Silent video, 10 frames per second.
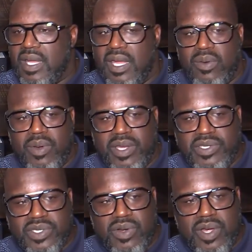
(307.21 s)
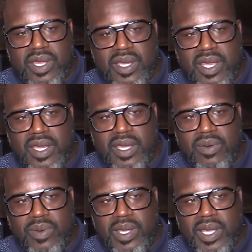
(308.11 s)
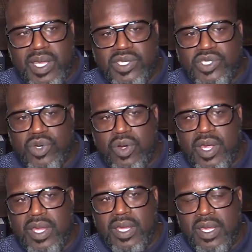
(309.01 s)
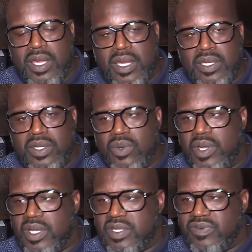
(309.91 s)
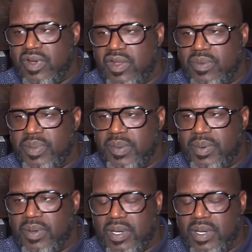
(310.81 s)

And we enjoy it. And then we enjoy doing this for other people.